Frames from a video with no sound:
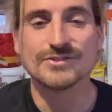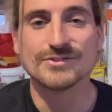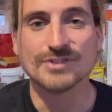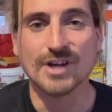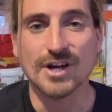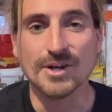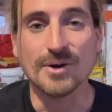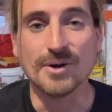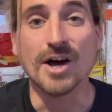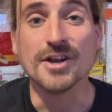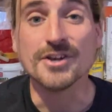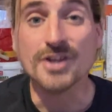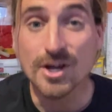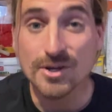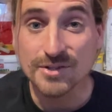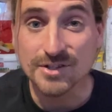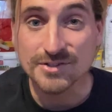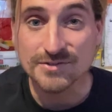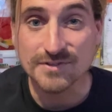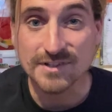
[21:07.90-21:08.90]
So I
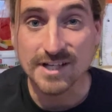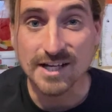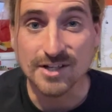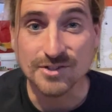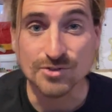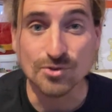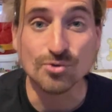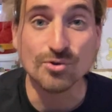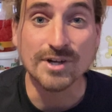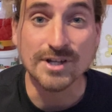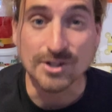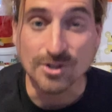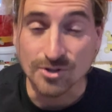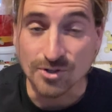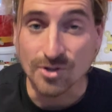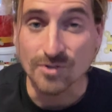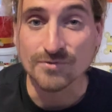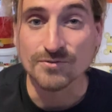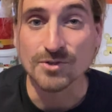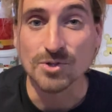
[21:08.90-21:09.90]
know this video has already
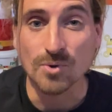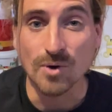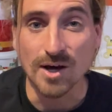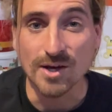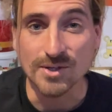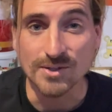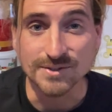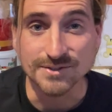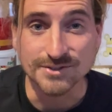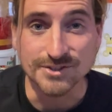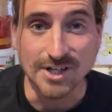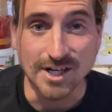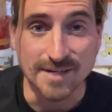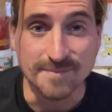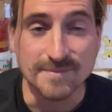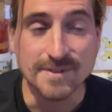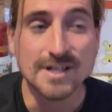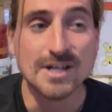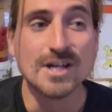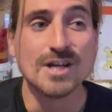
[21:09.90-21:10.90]
gone on for quite a long
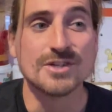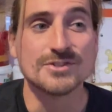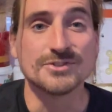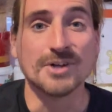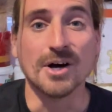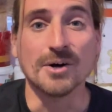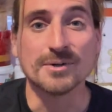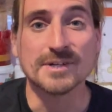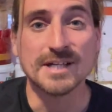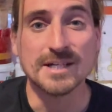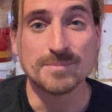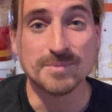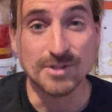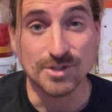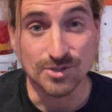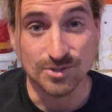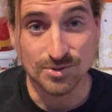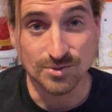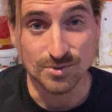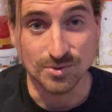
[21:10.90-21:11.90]
time so I'll keep
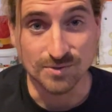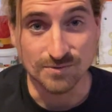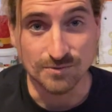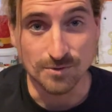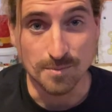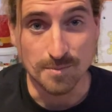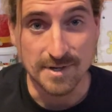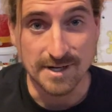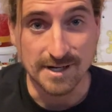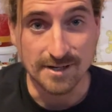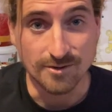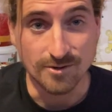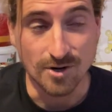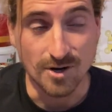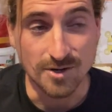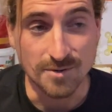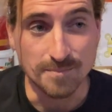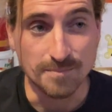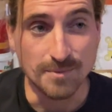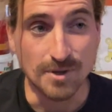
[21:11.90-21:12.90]
it short from here
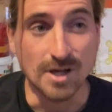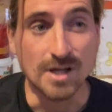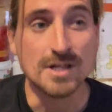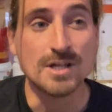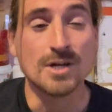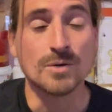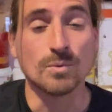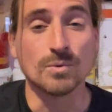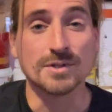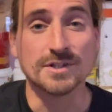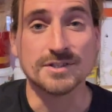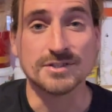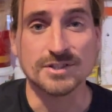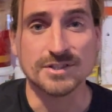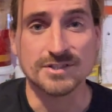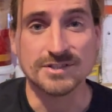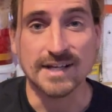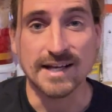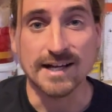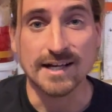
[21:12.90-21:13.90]
on but I wanted to
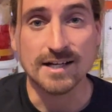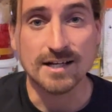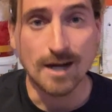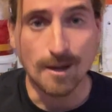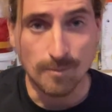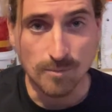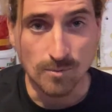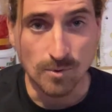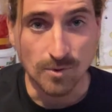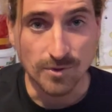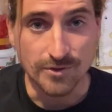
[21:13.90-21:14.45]
just say a couple more